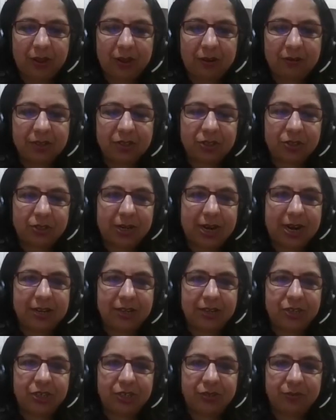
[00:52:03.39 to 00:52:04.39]
out a
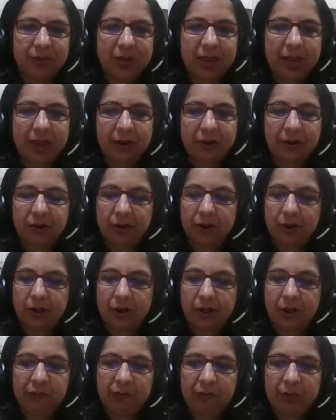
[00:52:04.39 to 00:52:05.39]
strategy where
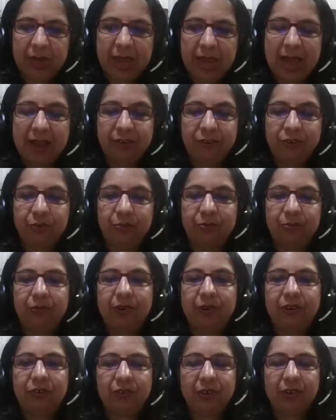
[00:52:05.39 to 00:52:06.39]
we had to
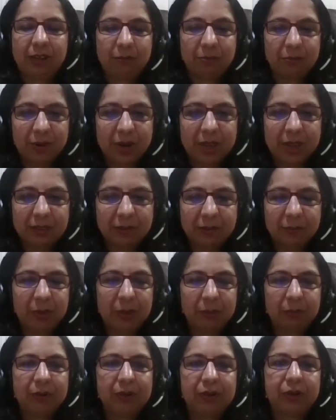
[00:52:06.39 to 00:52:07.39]
literally bring the
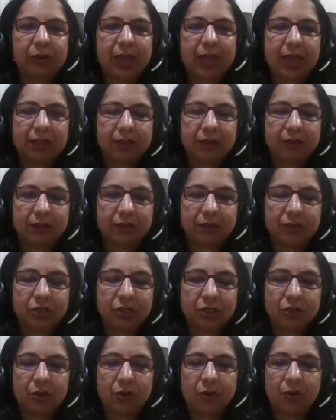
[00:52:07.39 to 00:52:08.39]
people together.
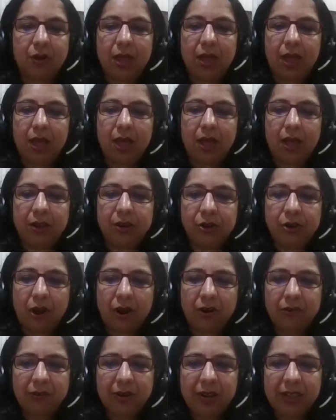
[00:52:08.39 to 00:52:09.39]
So
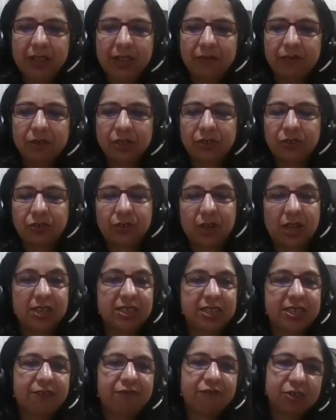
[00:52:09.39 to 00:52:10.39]
not only there was a
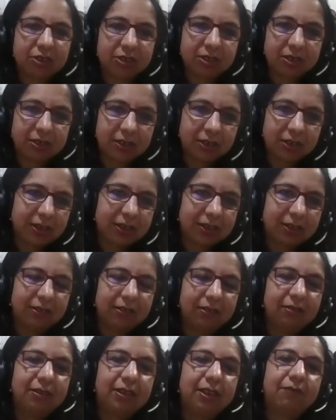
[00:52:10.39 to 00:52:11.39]
trust deficit,
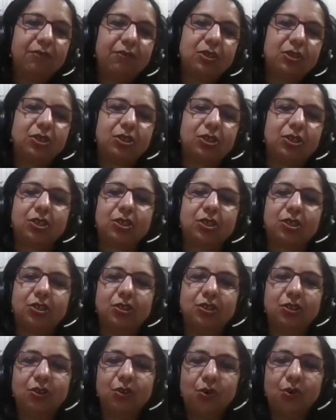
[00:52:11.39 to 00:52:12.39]
there was
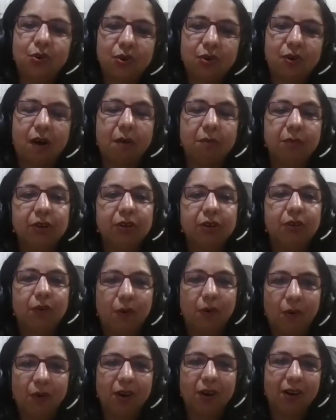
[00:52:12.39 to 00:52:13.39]
no common
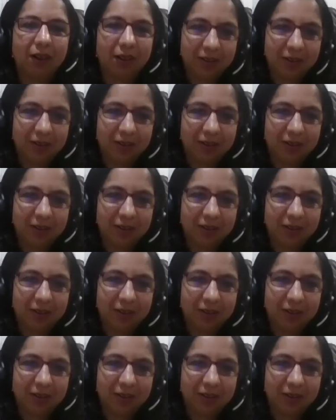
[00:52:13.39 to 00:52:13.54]
goal,